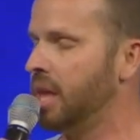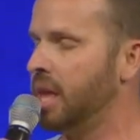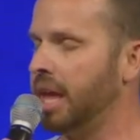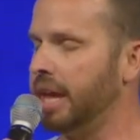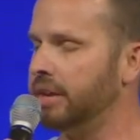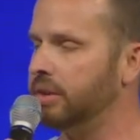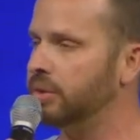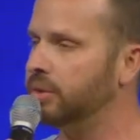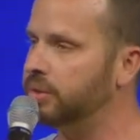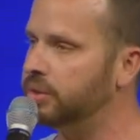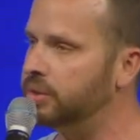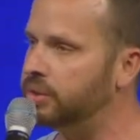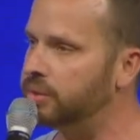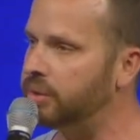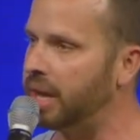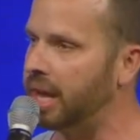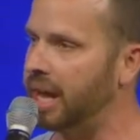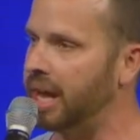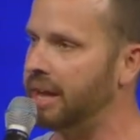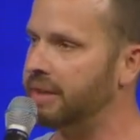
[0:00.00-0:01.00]
and who you
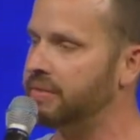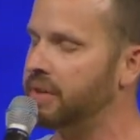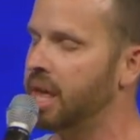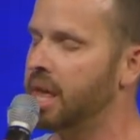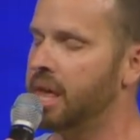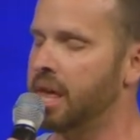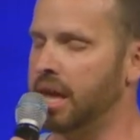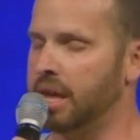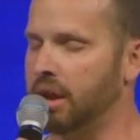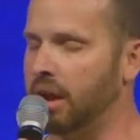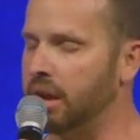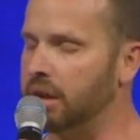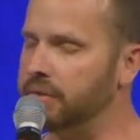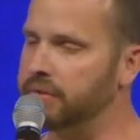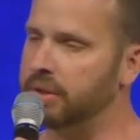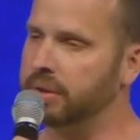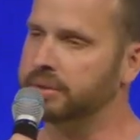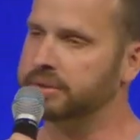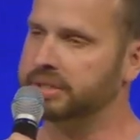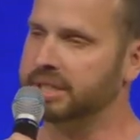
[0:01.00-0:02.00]
have and all of
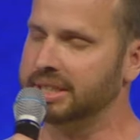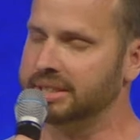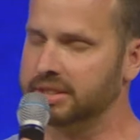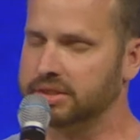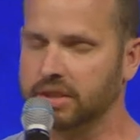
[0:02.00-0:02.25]
those things.